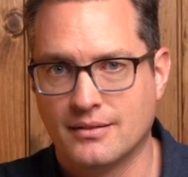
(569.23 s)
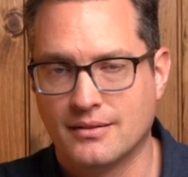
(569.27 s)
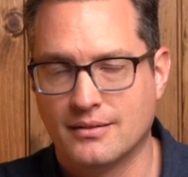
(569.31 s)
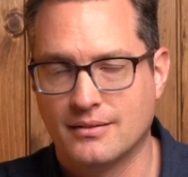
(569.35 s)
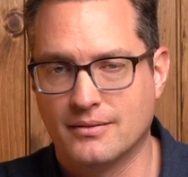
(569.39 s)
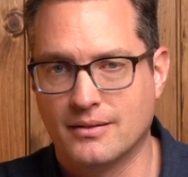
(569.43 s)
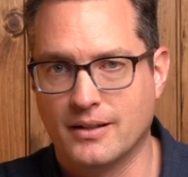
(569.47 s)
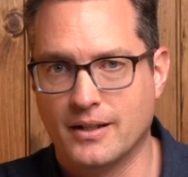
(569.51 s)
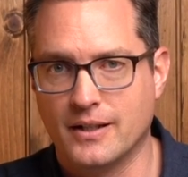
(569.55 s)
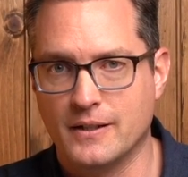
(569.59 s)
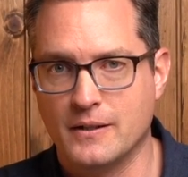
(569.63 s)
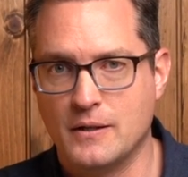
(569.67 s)

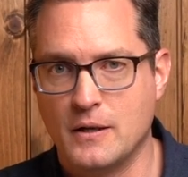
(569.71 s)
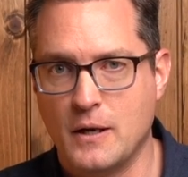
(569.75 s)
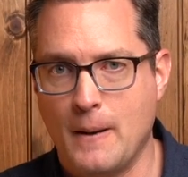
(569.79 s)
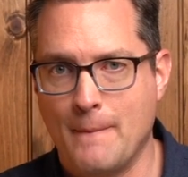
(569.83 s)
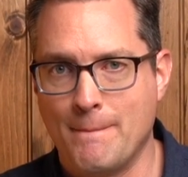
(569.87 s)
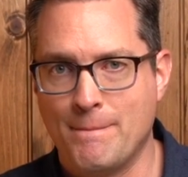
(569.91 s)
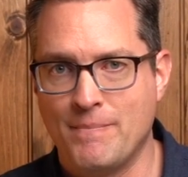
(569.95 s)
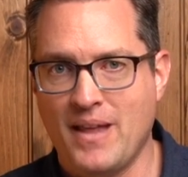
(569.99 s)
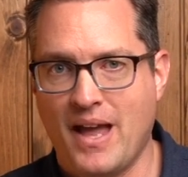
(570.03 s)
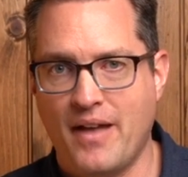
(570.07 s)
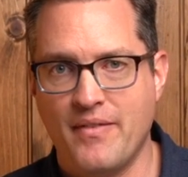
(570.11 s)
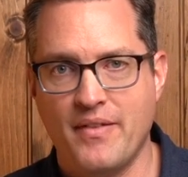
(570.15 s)
right?
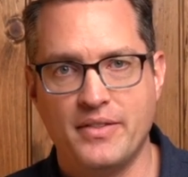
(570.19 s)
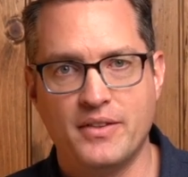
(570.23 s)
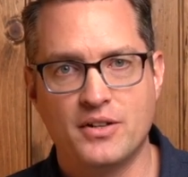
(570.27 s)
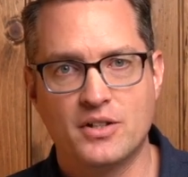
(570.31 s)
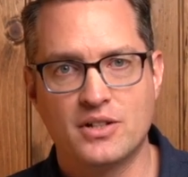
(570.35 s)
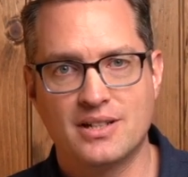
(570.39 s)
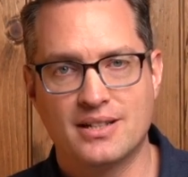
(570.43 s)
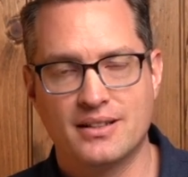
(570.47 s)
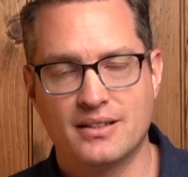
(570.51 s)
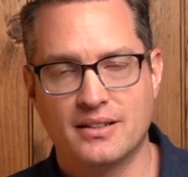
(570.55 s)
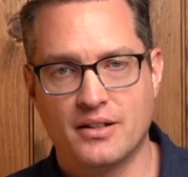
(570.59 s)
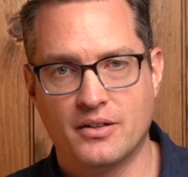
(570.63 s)
And then
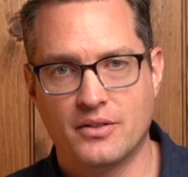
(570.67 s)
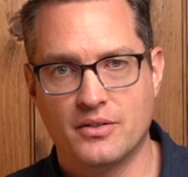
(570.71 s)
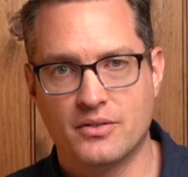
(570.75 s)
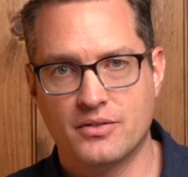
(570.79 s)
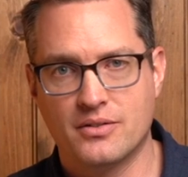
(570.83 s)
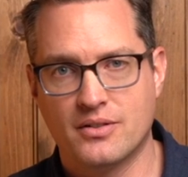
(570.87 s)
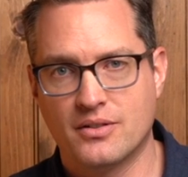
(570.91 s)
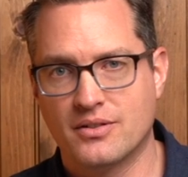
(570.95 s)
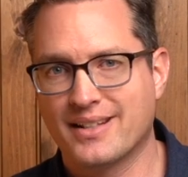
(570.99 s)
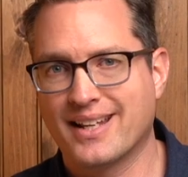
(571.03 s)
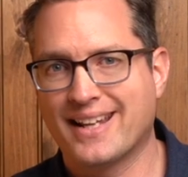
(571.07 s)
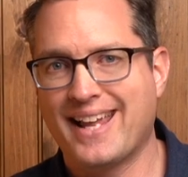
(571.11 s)

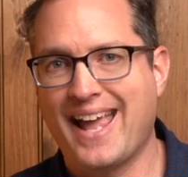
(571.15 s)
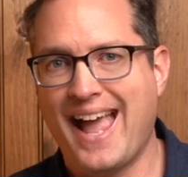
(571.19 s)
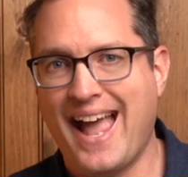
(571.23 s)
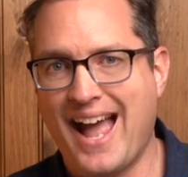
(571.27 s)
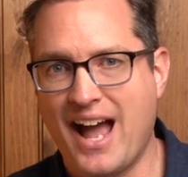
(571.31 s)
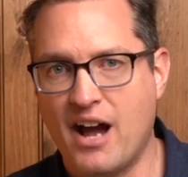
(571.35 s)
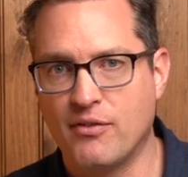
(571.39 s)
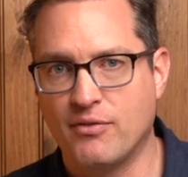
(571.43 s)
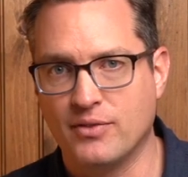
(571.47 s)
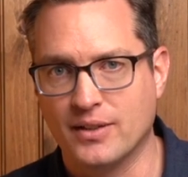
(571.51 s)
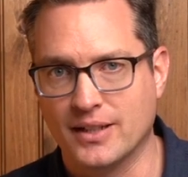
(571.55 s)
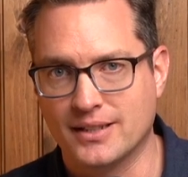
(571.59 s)
there's like
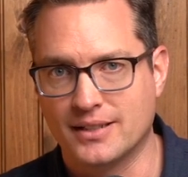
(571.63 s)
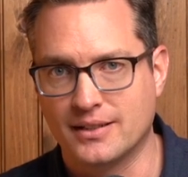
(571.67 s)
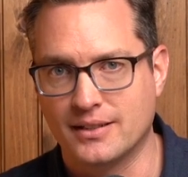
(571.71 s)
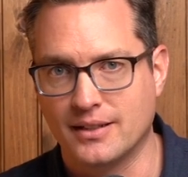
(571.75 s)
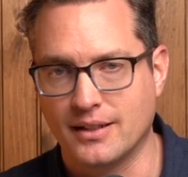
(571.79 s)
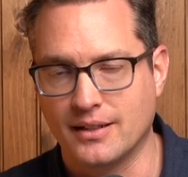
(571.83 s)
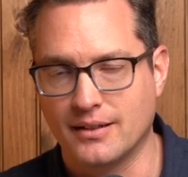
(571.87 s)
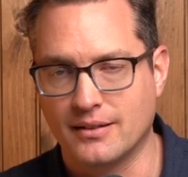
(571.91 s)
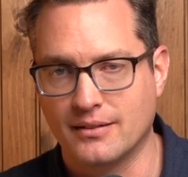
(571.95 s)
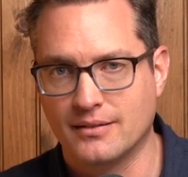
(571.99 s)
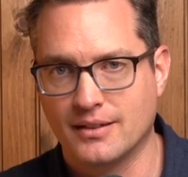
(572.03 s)
half listening,